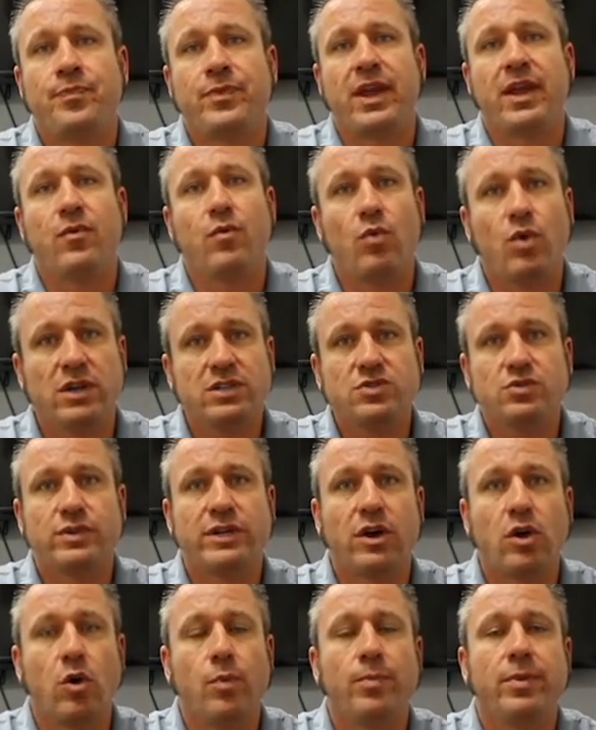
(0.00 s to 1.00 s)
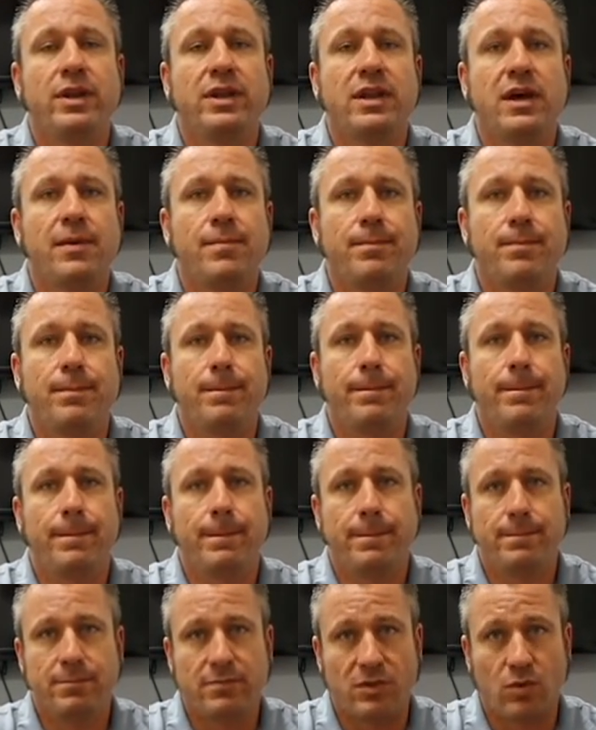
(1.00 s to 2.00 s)
And once we opened up
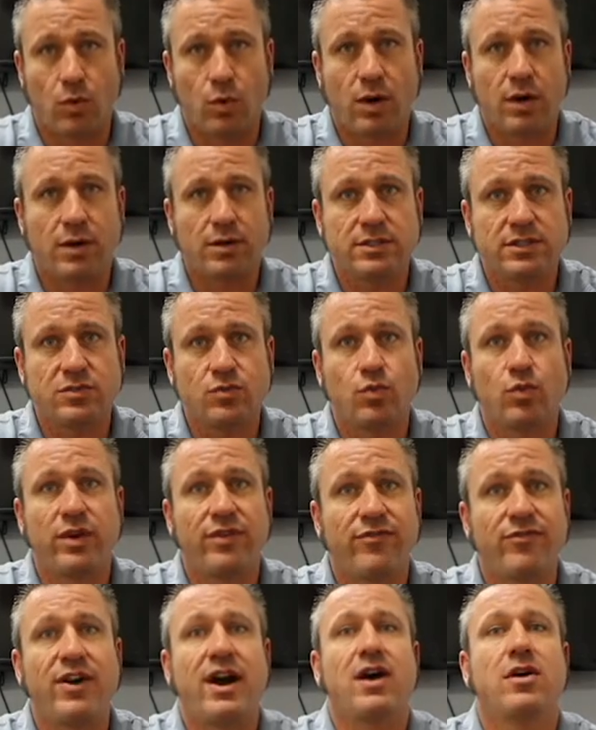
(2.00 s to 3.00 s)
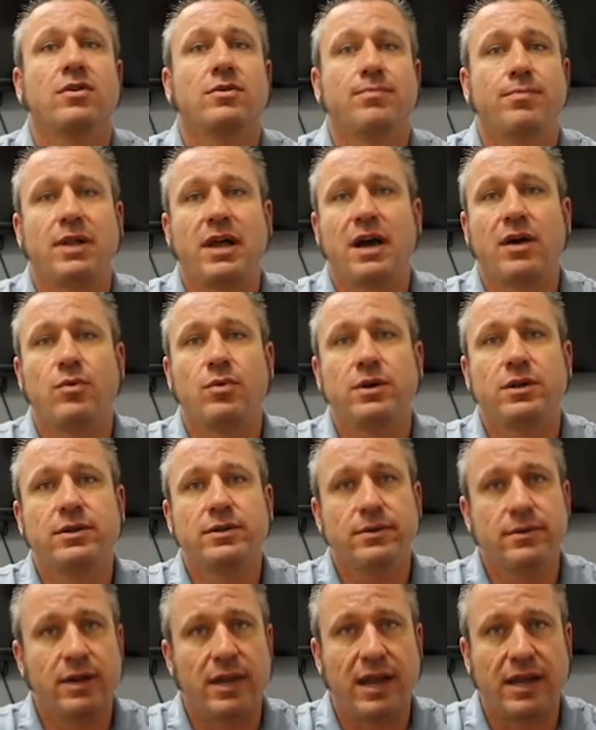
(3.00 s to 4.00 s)
the walls, we found
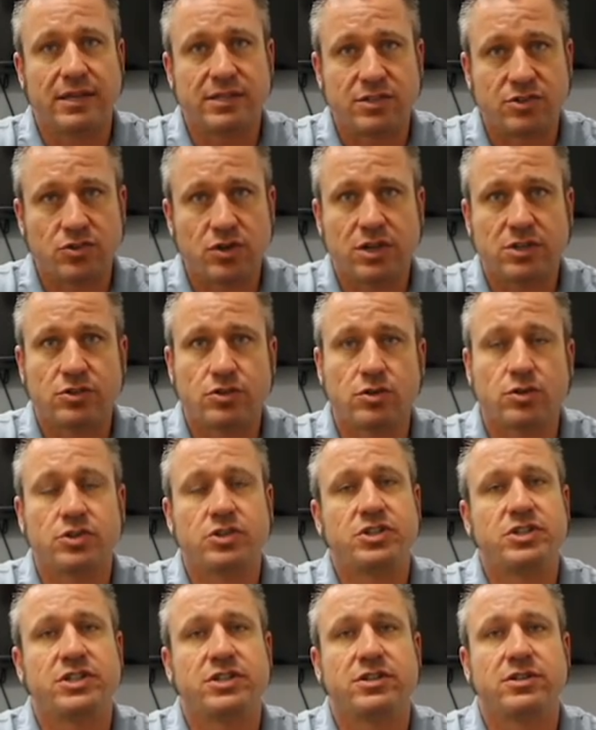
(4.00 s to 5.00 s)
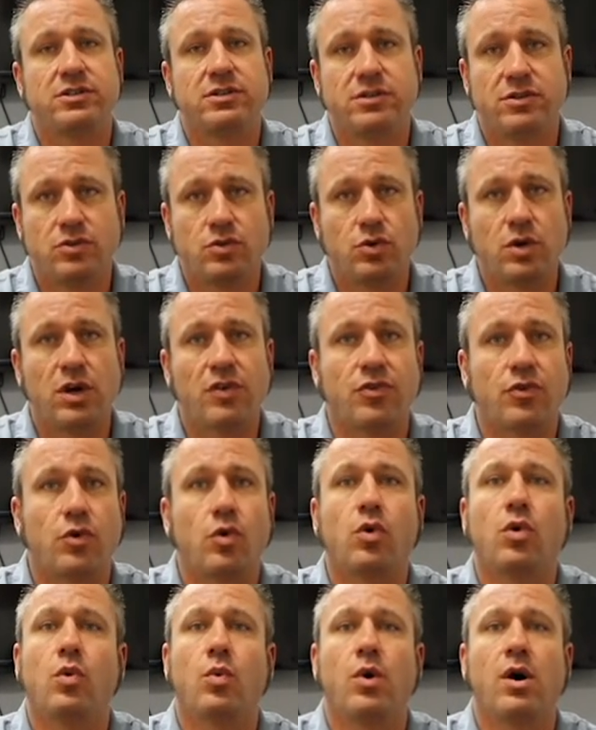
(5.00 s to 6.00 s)
plywood and structural shear throughout the
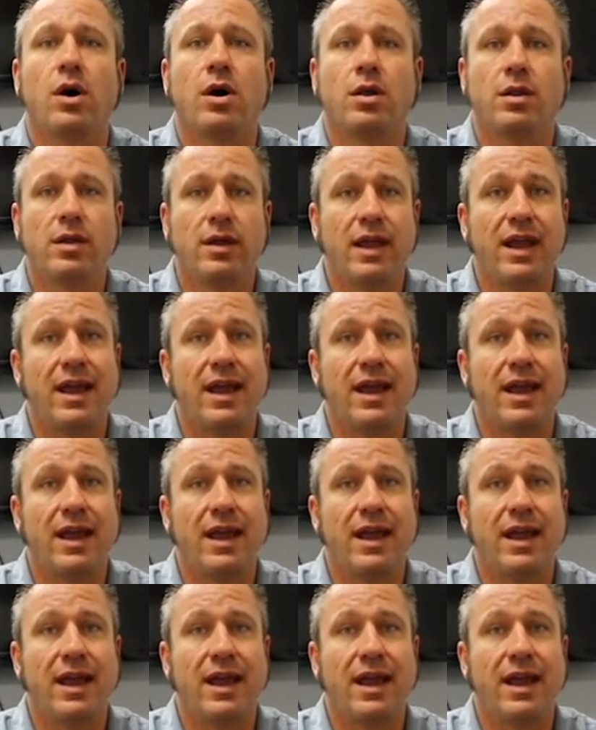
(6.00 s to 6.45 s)
whole wall.